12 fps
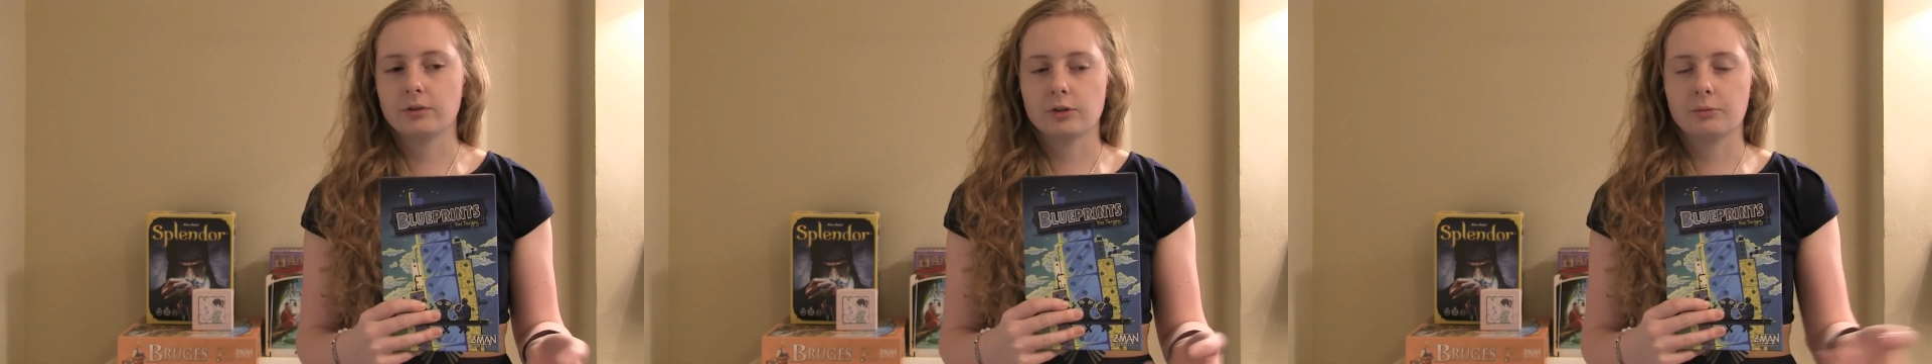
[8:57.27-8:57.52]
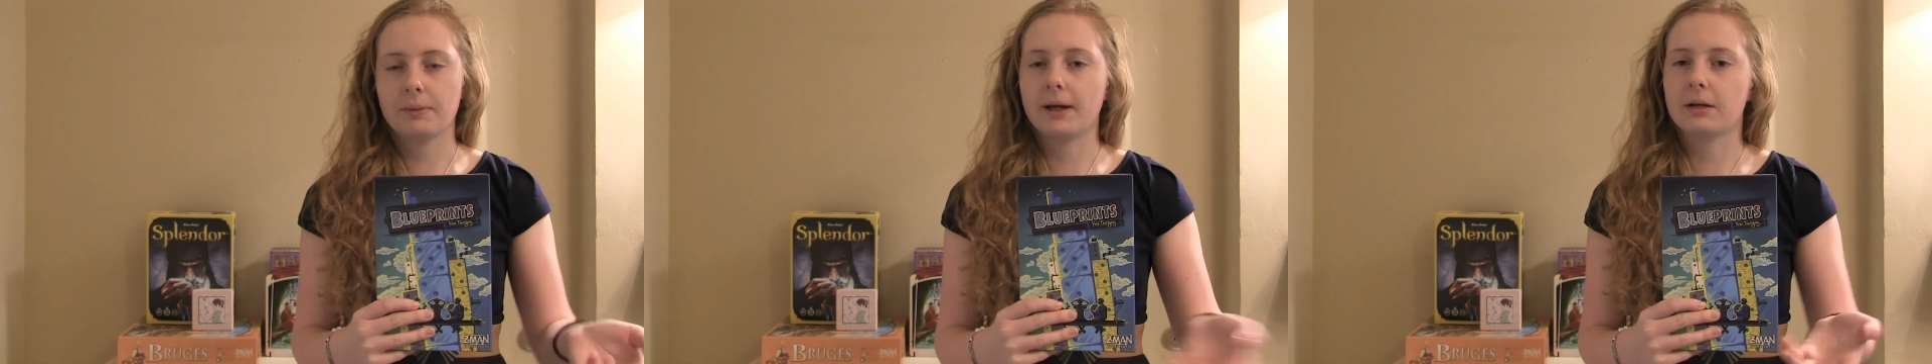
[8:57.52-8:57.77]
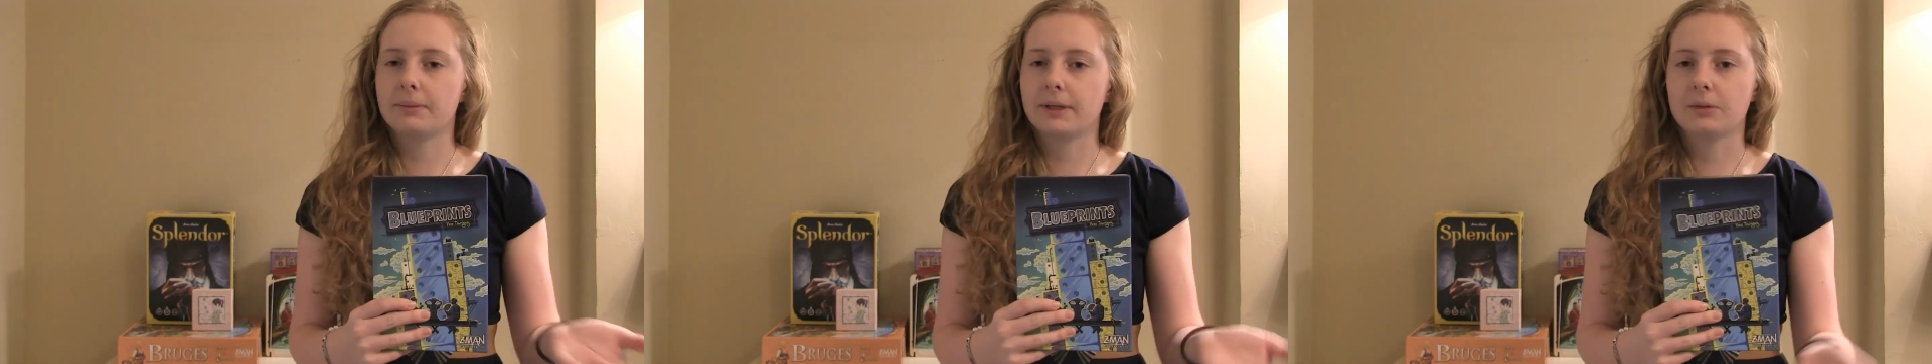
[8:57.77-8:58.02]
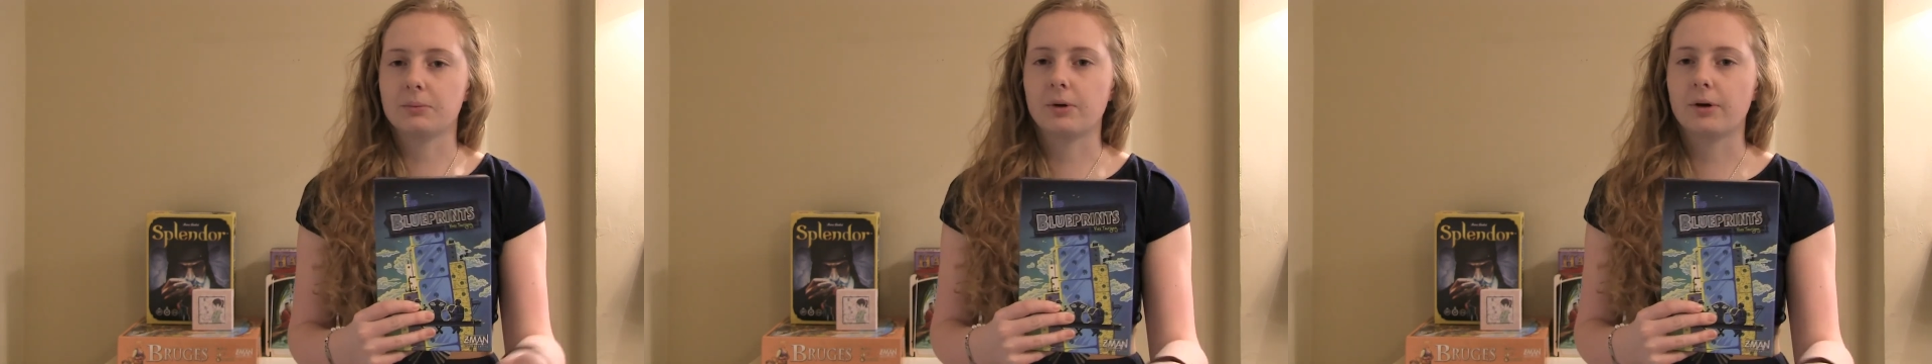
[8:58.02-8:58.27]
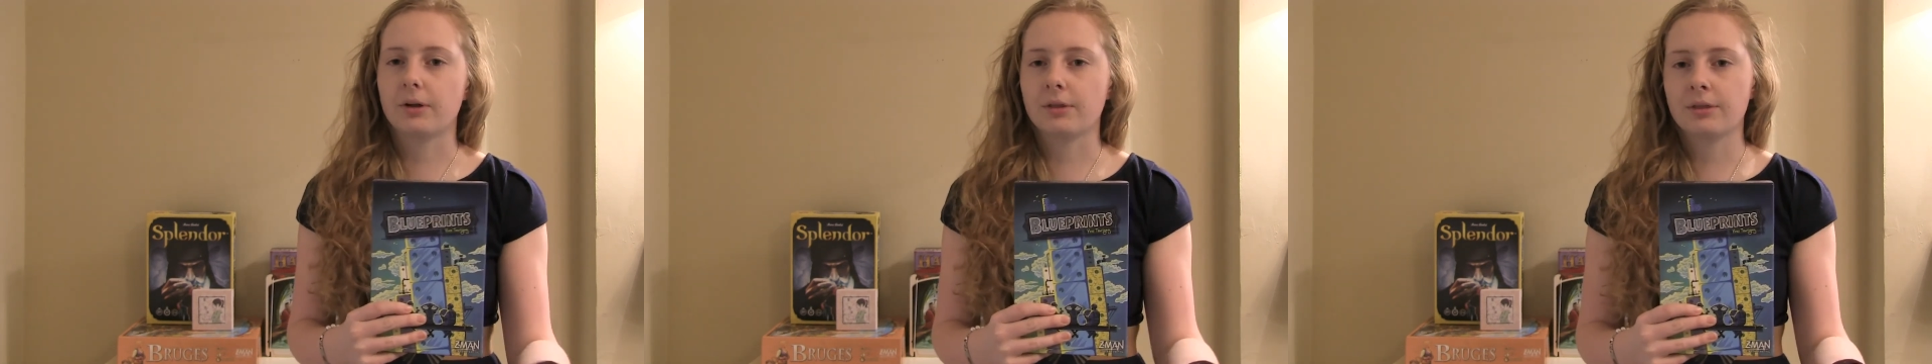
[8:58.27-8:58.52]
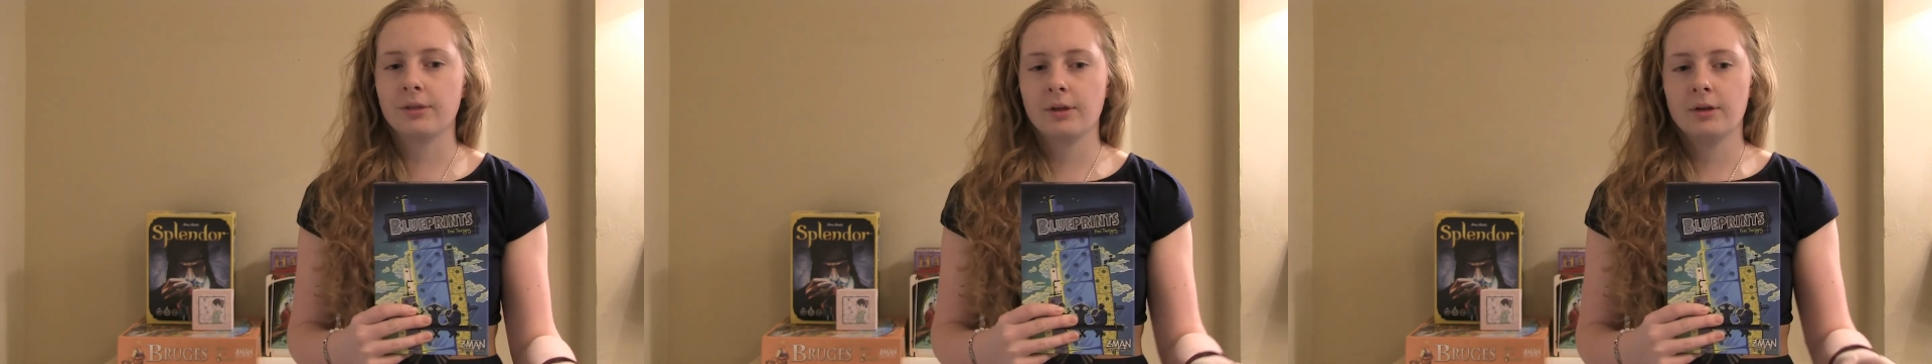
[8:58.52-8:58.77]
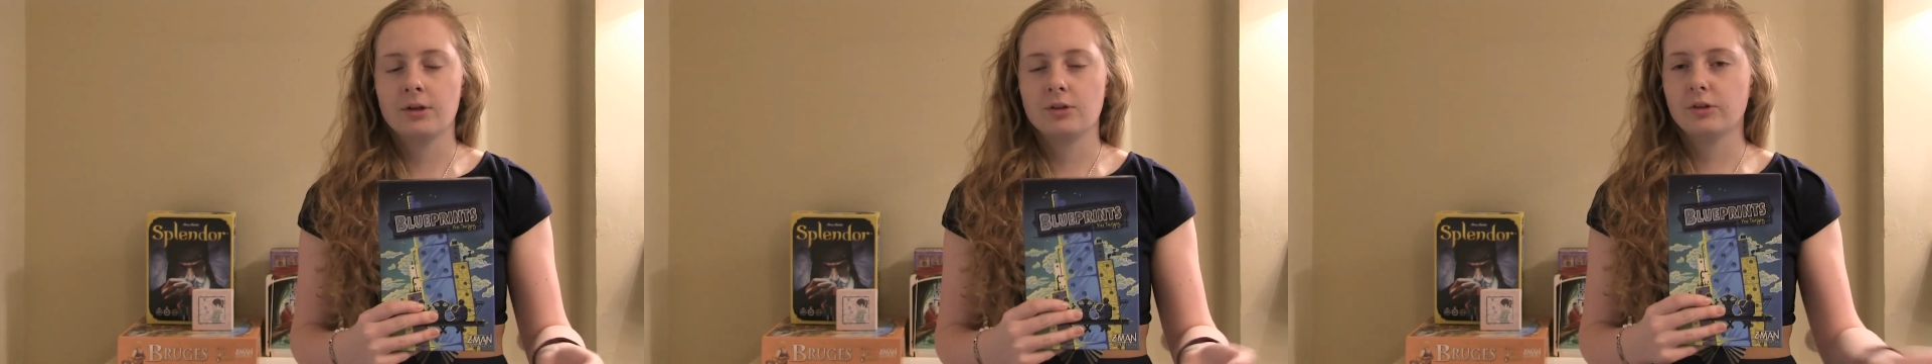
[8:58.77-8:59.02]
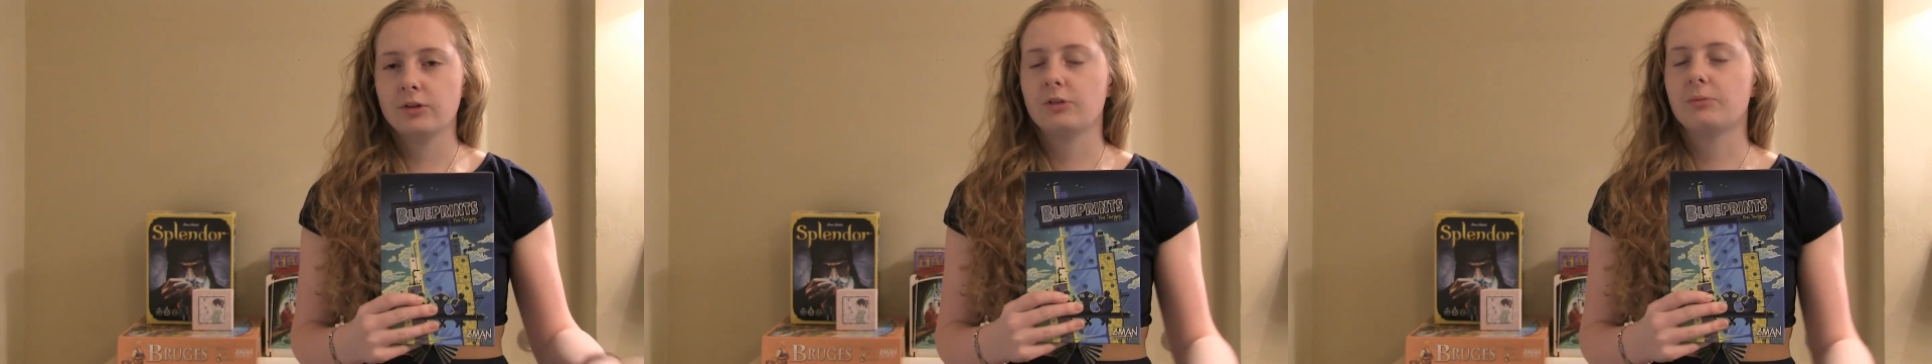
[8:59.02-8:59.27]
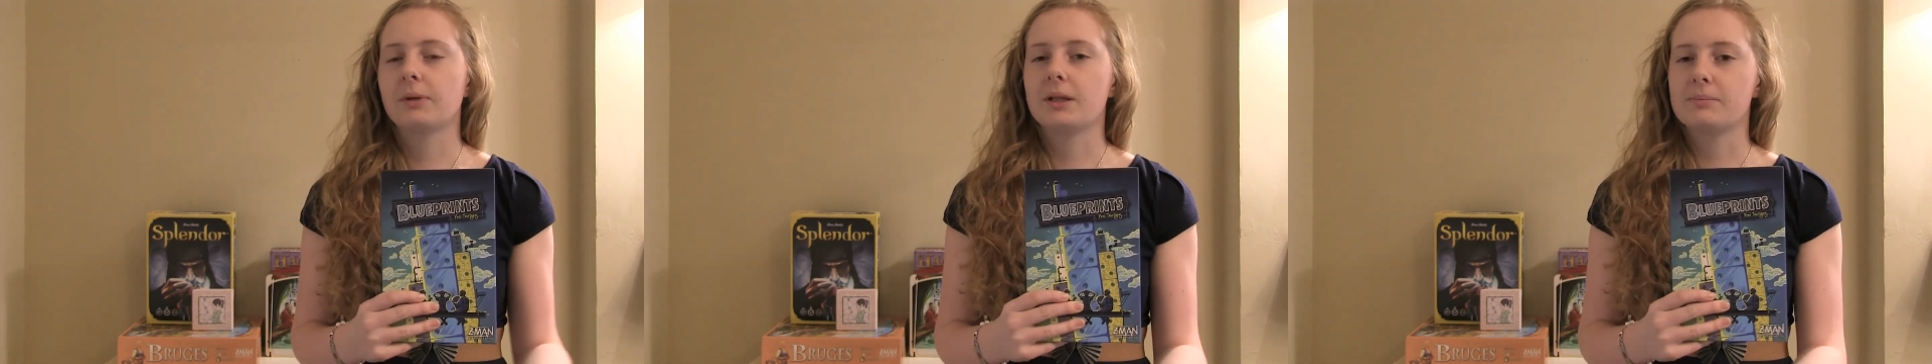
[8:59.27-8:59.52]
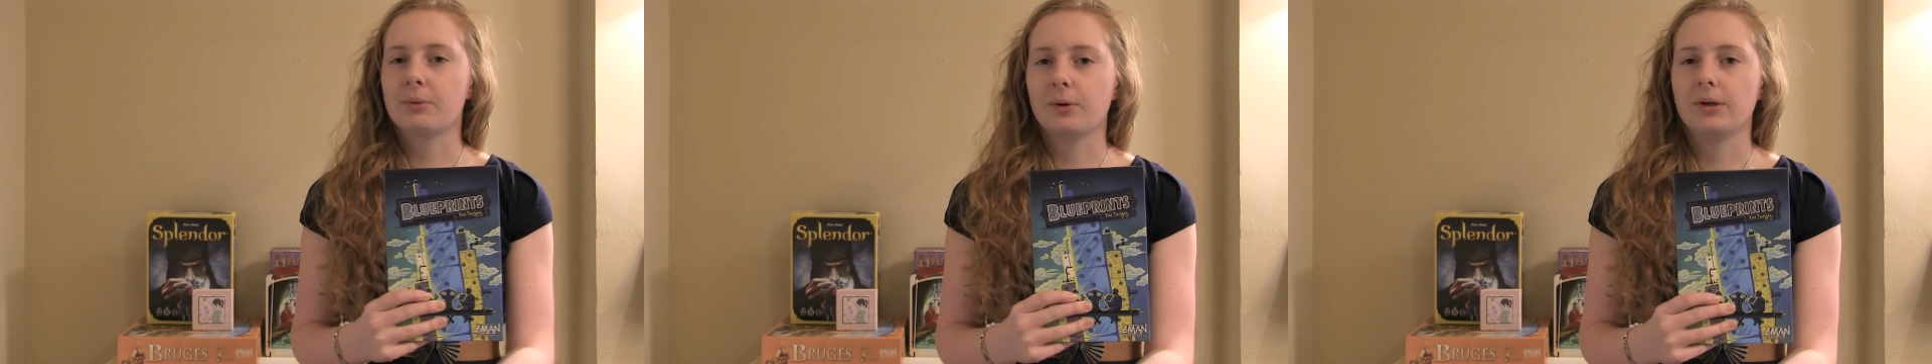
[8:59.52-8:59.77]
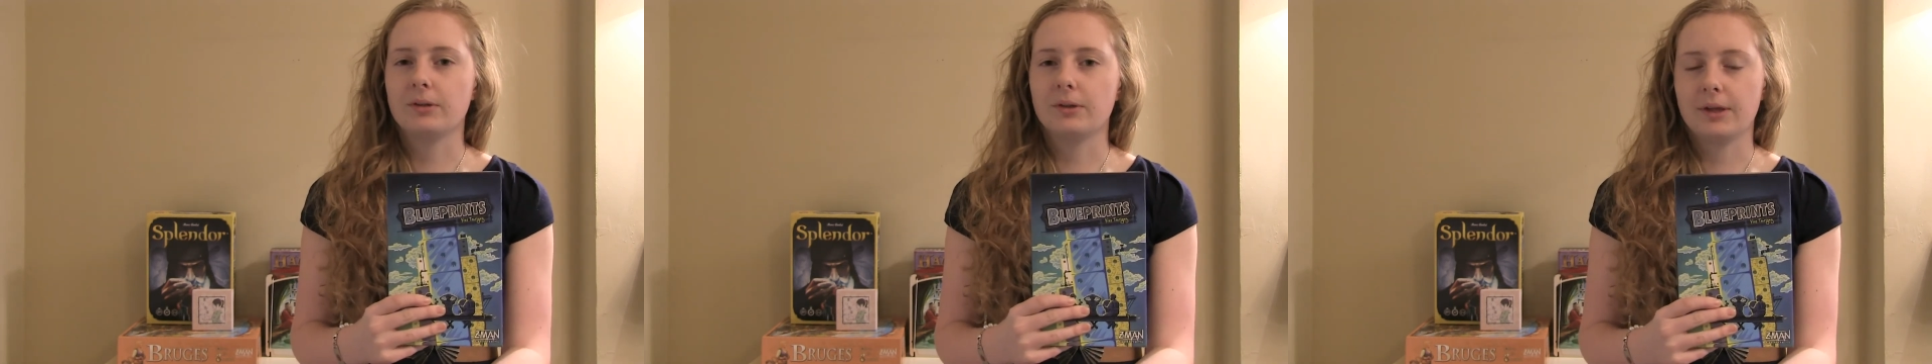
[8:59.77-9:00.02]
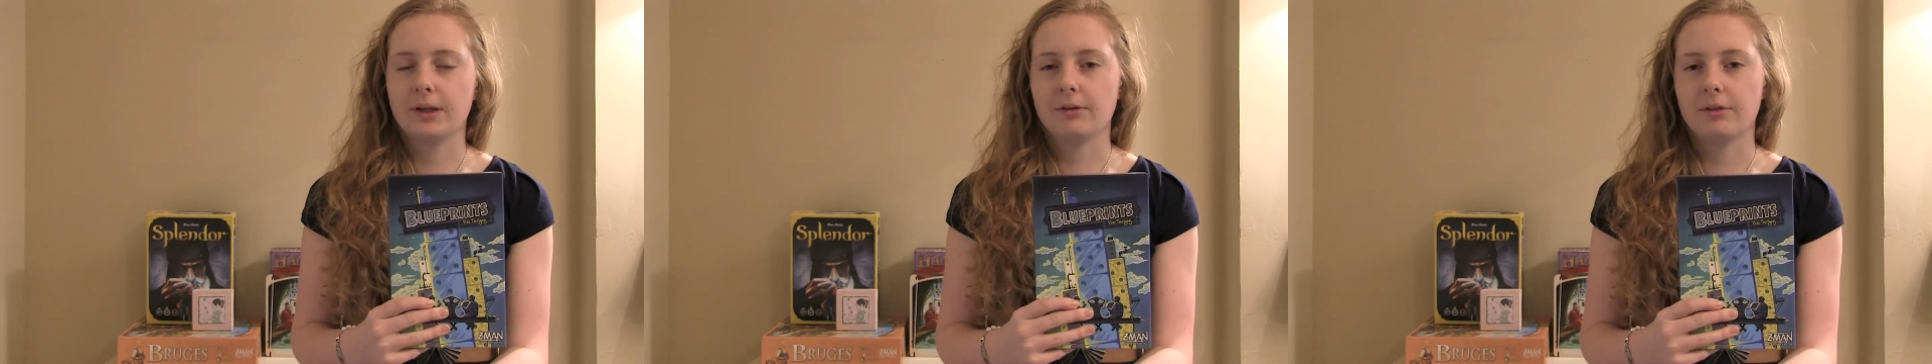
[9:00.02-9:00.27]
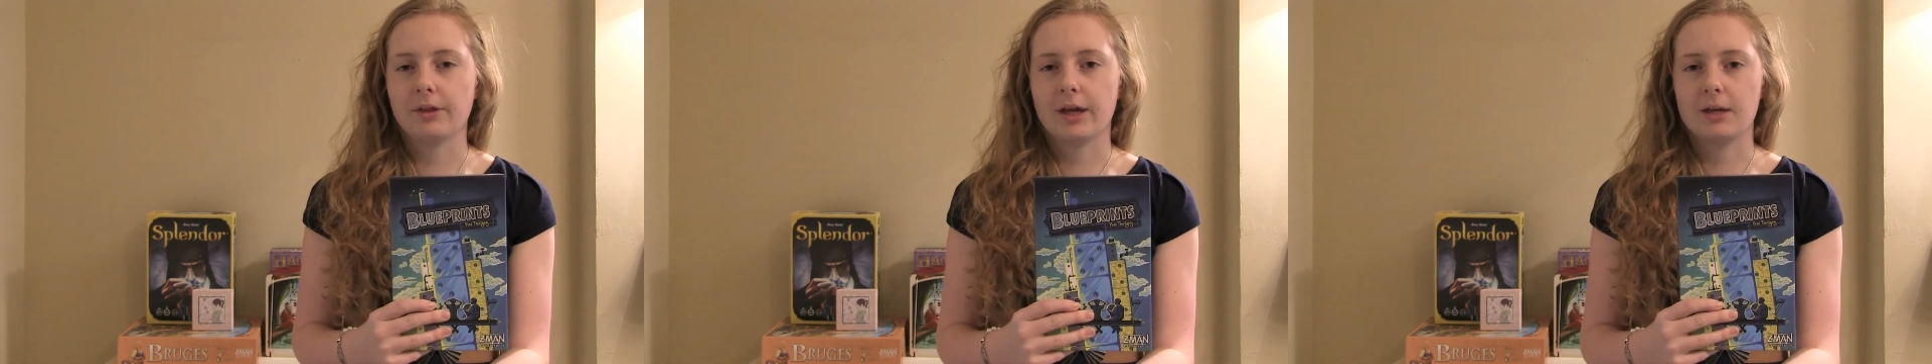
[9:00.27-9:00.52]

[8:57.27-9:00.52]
despite it being worth just as many points at the end of the